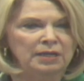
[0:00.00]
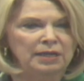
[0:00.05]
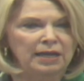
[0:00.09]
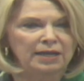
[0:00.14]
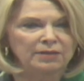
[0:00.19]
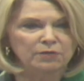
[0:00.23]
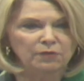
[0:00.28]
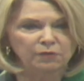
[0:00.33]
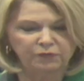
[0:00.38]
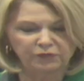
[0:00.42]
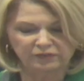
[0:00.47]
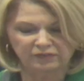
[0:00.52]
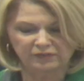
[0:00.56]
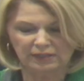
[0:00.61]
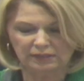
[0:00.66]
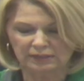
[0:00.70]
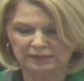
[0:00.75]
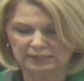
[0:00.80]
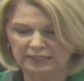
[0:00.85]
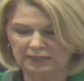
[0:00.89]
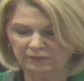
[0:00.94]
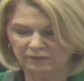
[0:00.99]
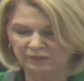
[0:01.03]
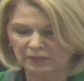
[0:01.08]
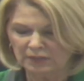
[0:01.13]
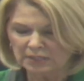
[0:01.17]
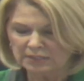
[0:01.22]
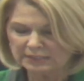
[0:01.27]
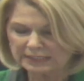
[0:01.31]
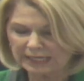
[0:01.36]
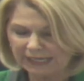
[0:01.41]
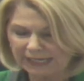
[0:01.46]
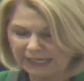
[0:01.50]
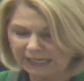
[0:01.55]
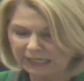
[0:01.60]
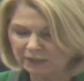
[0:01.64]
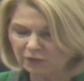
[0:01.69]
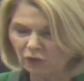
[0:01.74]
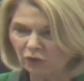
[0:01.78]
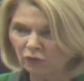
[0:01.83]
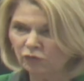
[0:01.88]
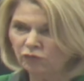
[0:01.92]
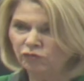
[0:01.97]
and the facilities to
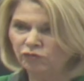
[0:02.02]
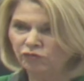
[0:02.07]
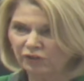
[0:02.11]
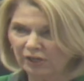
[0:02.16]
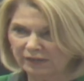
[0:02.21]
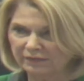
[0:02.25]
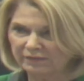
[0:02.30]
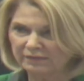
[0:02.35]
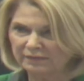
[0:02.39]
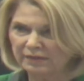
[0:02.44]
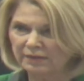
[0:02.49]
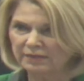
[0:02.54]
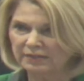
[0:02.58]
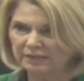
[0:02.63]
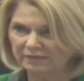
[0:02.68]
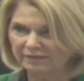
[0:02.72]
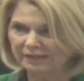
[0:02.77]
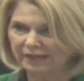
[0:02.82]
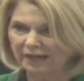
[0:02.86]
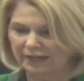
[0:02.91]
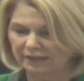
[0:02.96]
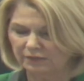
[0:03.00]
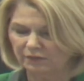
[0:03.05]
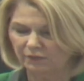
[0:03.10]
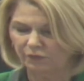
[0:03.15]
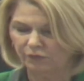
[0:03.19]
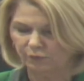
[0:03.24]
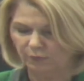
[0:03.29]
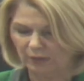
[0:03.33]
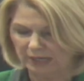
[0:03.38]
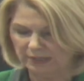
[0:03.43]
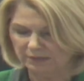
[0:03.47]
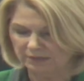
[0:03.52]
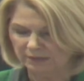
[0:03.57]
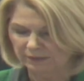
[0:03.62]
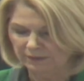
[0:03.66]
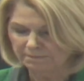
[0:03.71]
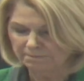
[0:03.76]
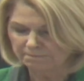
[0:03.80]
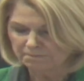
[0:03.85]
handle just this kind of threat.